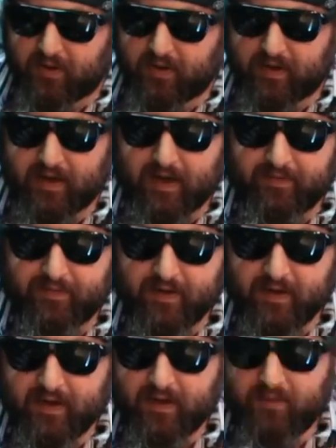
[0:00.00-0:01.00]
broken off,
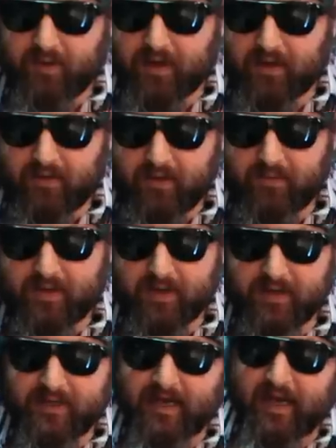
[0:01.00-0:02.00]
you want to go in with
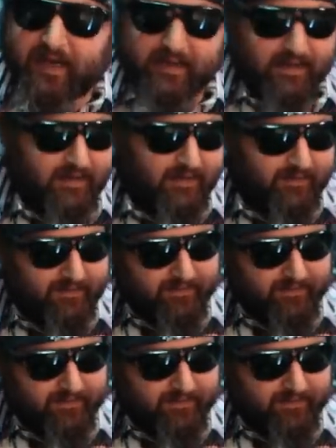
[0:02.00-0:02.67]
your jacks